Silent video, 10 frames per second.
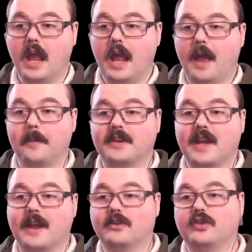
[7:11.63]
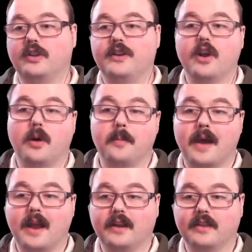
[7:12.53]
I'm intentionally not
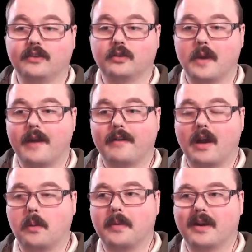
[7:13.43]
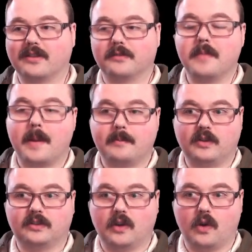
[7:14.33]
mining this square out, because if memory
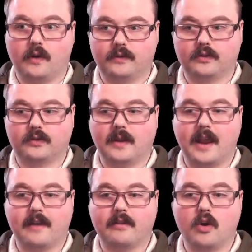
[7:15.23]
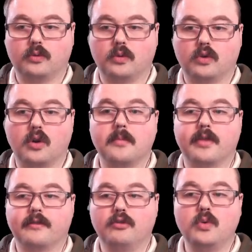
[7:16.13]
serves, heroes will come
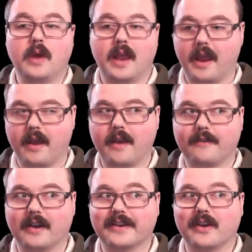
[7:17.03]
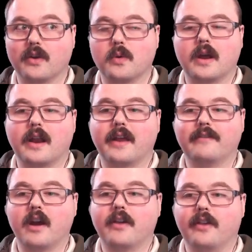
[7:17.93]
through here if I do, and I'd
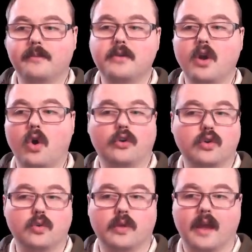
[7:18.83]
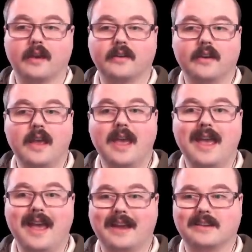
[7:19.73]
rather them not do that.
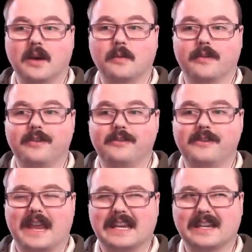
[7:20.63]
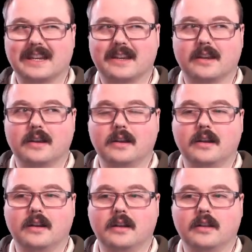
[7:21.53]
I don't think
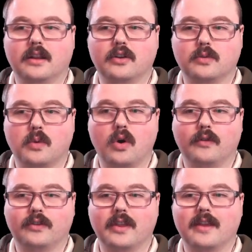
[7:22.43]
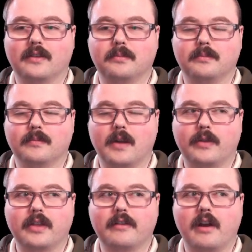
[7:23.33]
the dwarves in this... I don't
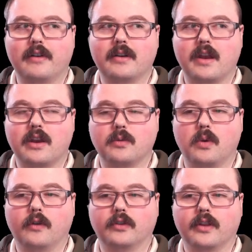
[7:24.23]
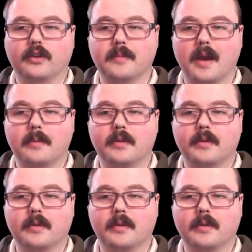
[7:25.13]
think there are any dwarves on this map.